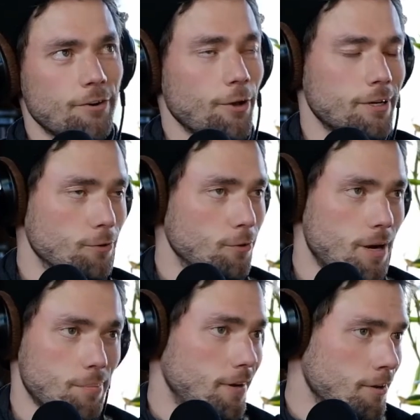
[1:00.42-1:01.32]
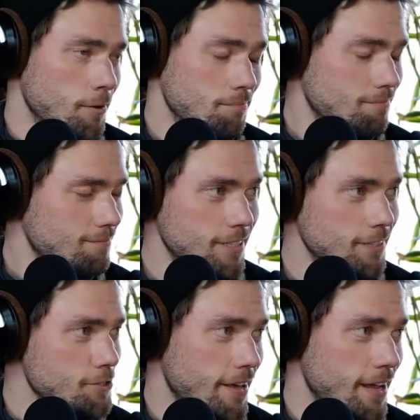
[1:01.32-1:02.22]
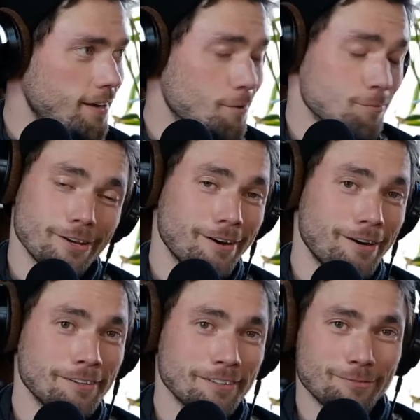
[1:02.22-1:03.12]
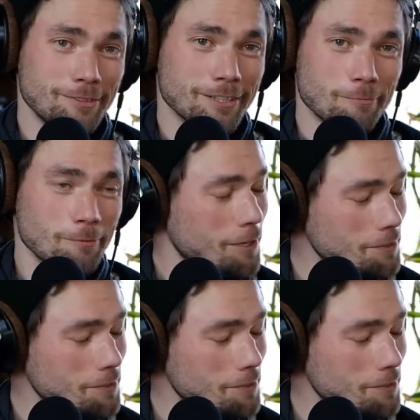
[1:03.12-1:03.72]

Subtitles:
I don't know. I grew up here. There's that. I'm sorry. I feel like I'm